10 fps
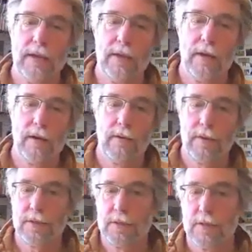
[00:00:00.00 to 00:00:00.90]
And
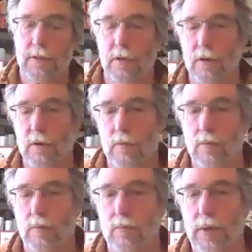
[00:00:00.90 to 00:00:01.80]
this is
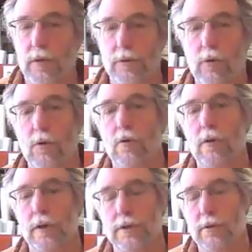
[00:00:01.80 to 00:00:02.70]
the
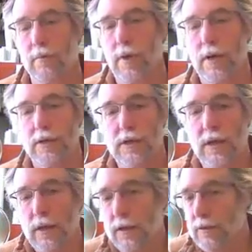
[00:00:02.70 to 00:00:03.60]
Baltoro Glacier in
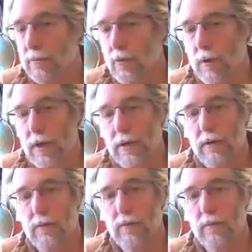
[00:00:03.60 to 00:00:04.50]
Pakistan. It has some
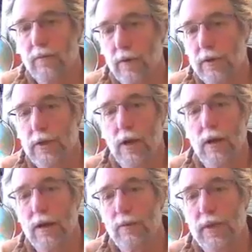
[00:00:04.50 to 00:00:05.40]
great, very
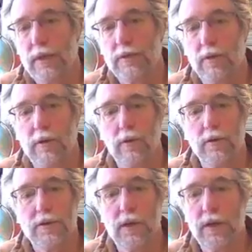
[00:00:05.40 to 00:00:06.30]
high peaks
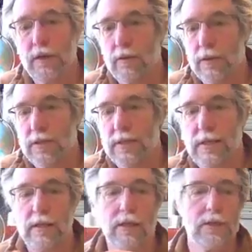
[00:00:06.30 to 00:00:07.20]
on the north side, and you can
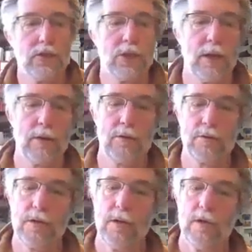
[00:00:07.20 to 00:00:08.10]
see that
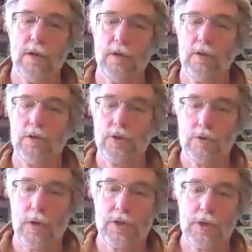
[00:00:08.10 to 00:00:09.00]
shadows
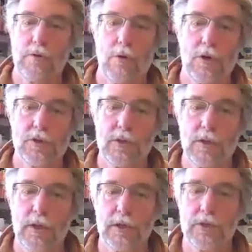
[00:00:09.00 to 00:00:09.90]
stretch
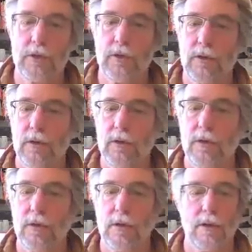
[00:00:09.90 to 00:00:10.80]
across the glacier.
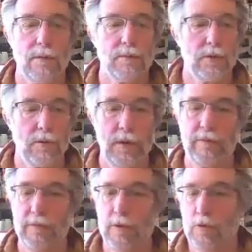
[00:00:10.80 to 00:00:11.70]

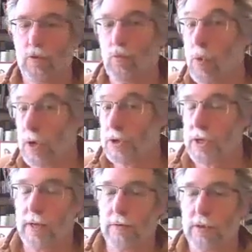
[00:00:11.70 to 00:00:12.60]
So if you
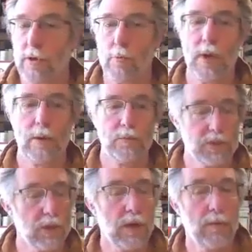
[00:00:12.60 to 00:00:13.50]
want shadows in your
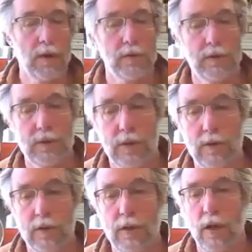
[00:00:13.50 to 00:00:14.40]
map, Skymodels
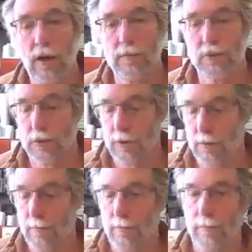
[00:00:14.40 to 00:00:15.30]
is a good
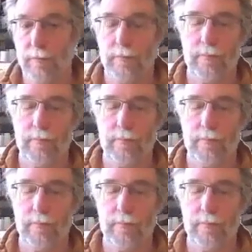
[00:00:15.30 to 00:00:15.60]
option.